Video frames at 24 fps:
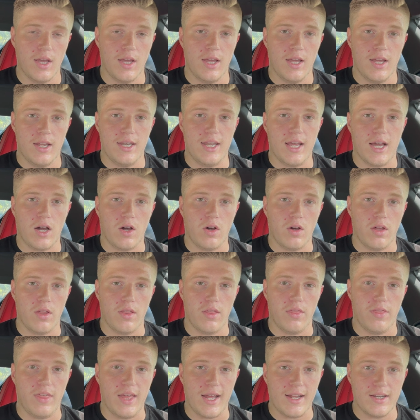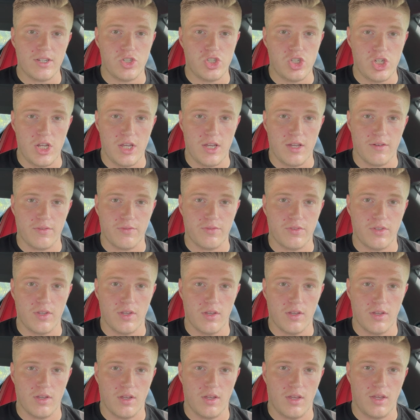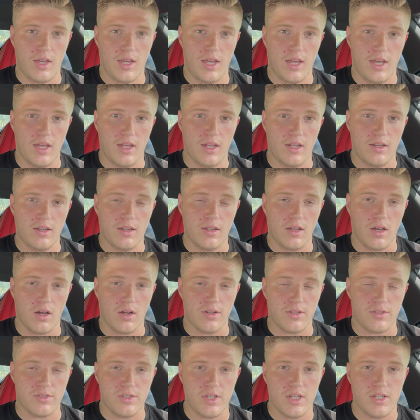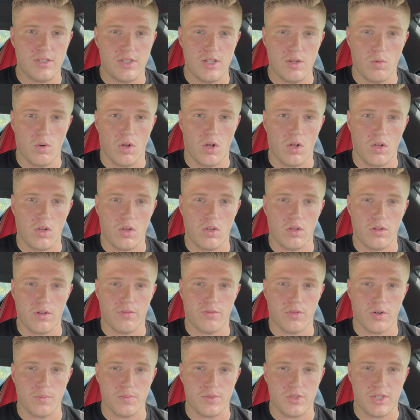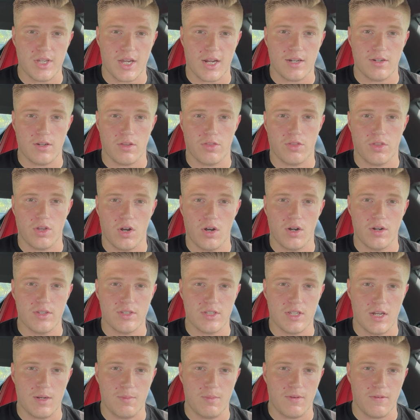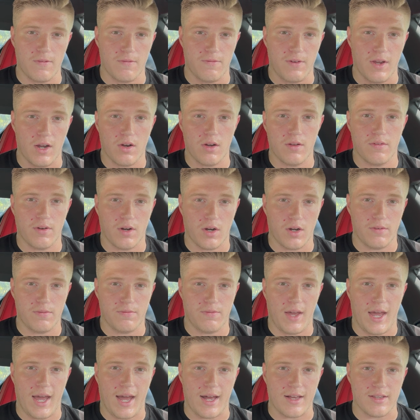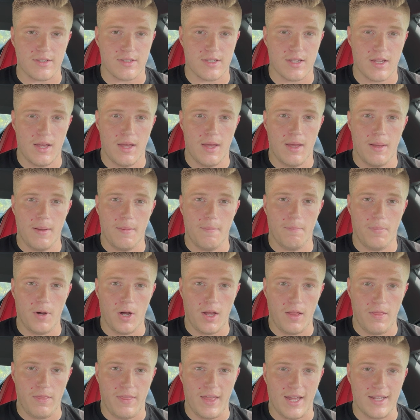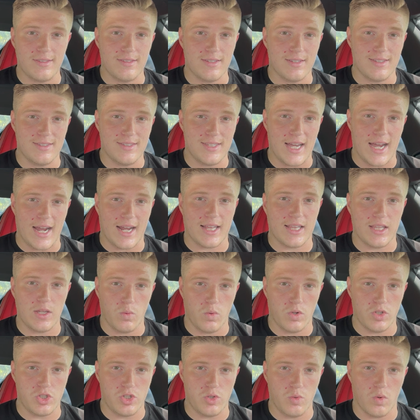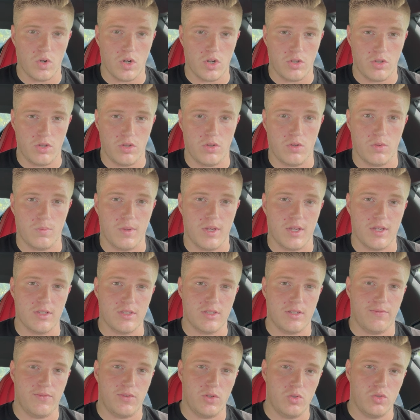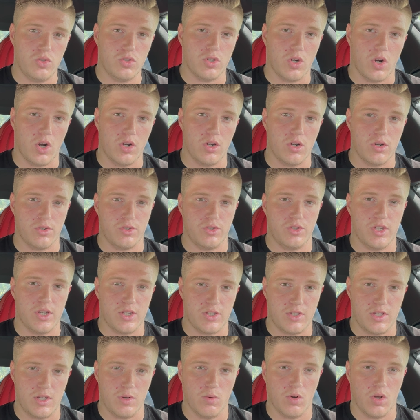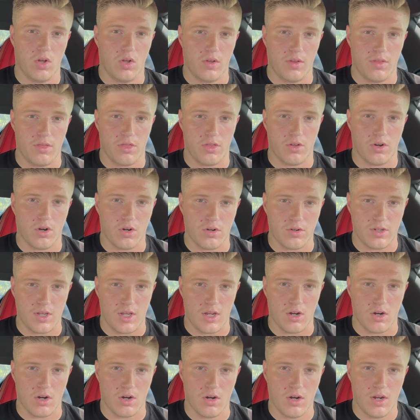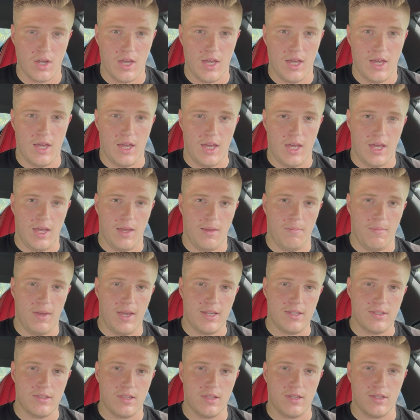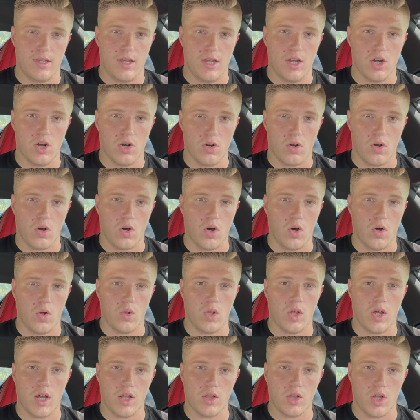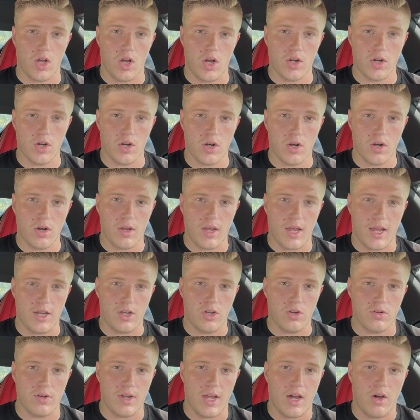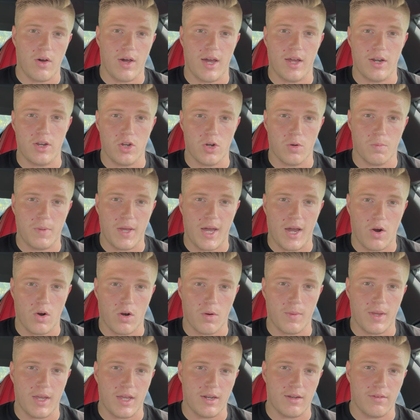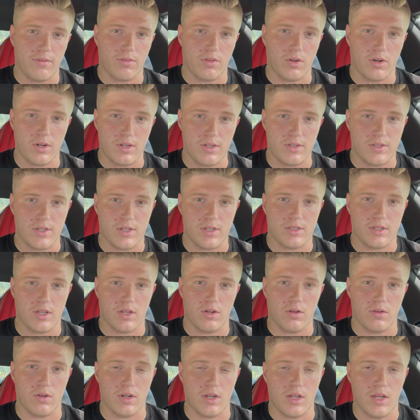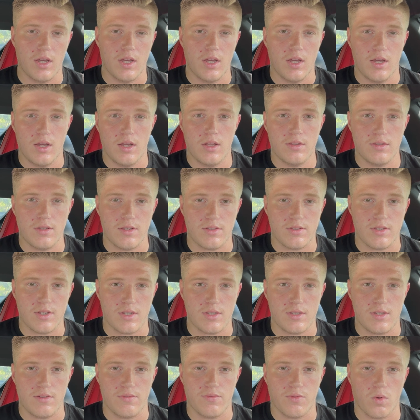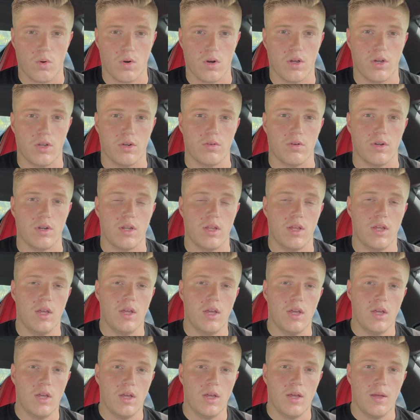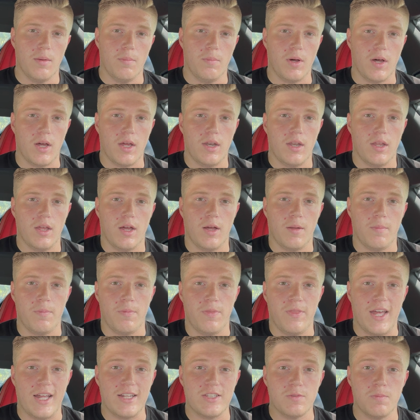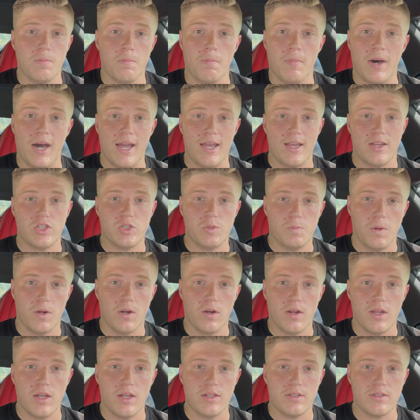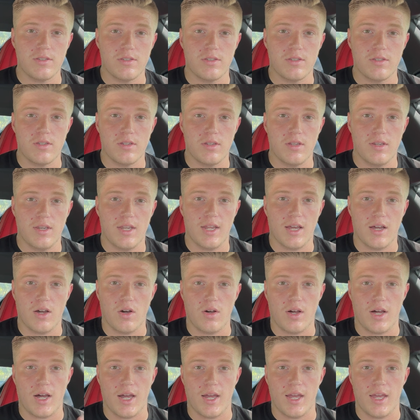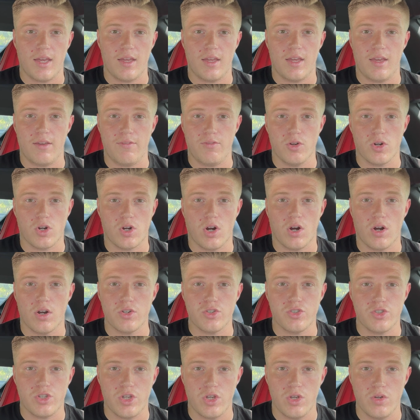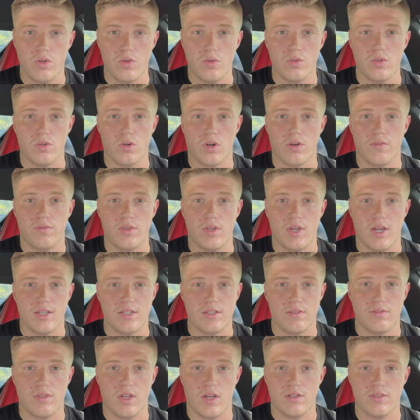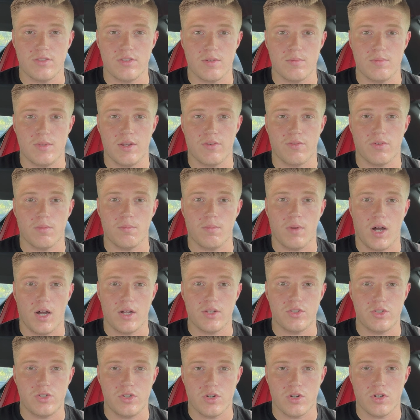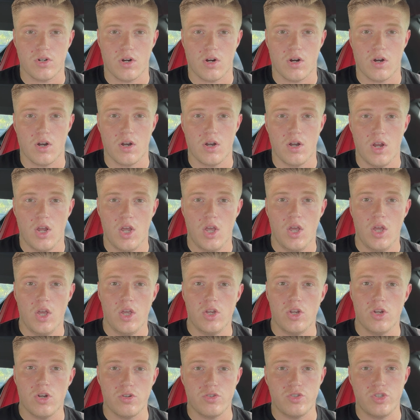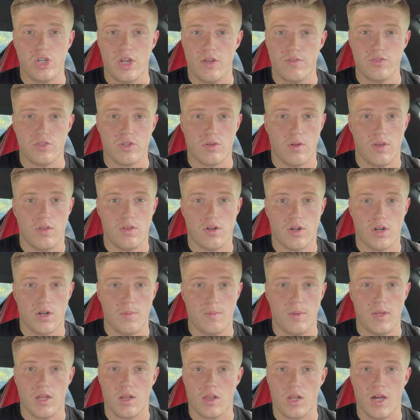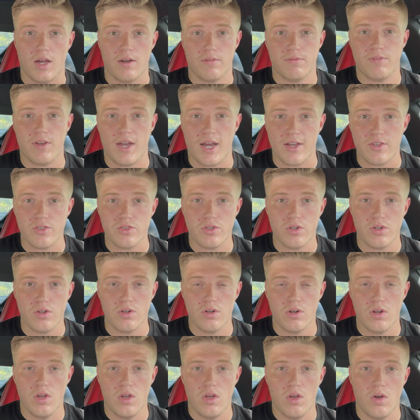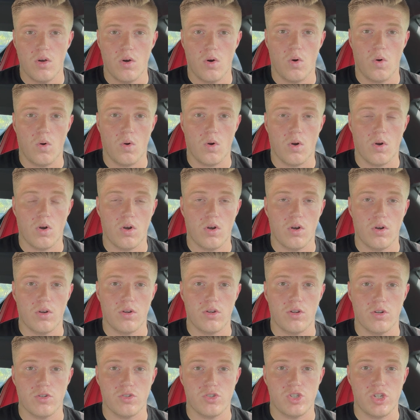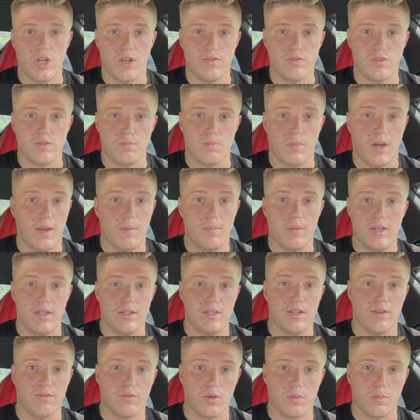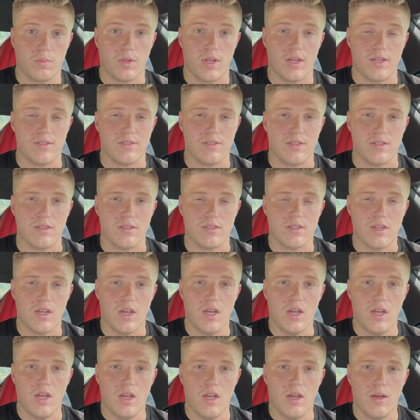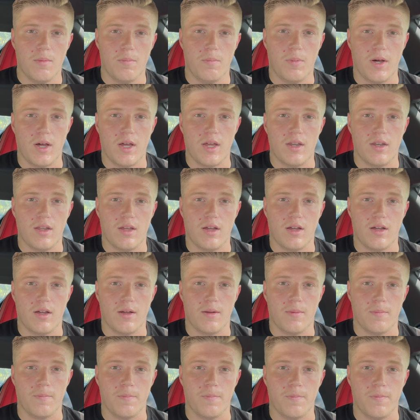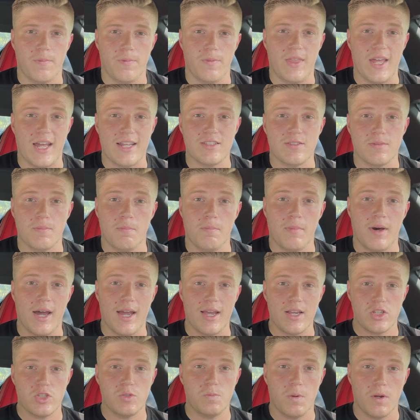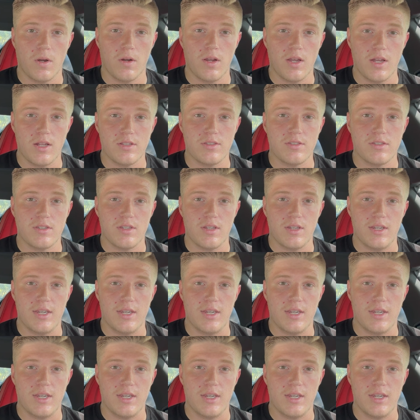Now, that shift on a 60 roll from second to third is going to be very, very fast. But that's exactly what you want to do, because if you start your 60 roll in third gear, it makes the gear a whole lot longer, and you're now out of your power band of 3,600 to 6,400. But that's my experience. Now, if your car is tuned, or if you guys have done some different mods to your car, your shifts are either going to be a lot faster, or your shifts might be in different places. But that's my experience.